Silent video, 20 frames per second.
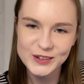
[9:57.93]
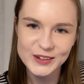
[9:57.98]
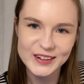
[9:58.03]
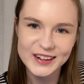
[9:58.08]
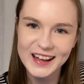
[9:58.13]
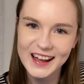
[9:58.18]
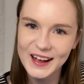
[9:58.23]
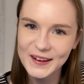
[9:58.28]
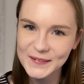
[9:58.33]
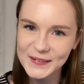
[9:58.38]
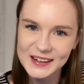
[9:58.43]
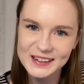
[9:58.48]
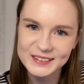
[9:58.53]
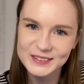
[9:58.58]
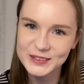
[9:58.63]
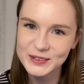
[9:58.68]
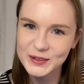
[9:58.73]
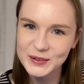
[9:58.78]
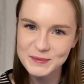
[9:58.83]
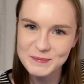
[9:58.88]
don't know how
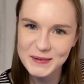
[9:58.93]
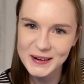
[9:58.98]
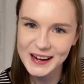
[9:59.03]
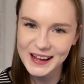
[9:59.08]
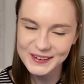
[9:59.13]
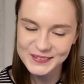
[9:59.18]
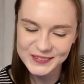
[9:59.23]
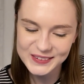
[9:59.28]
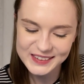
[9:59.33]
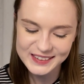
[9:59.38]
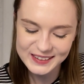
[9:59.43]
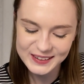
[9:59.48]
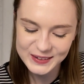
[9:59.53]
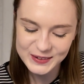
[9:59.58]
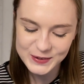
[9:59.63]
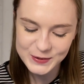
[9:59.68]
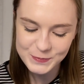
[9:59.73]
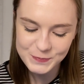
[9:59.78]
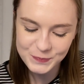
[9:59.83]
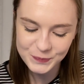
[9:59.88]
else you'd pronounce
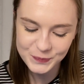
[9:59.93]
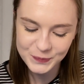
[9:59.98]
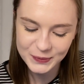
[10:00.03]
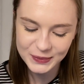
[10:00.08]
it.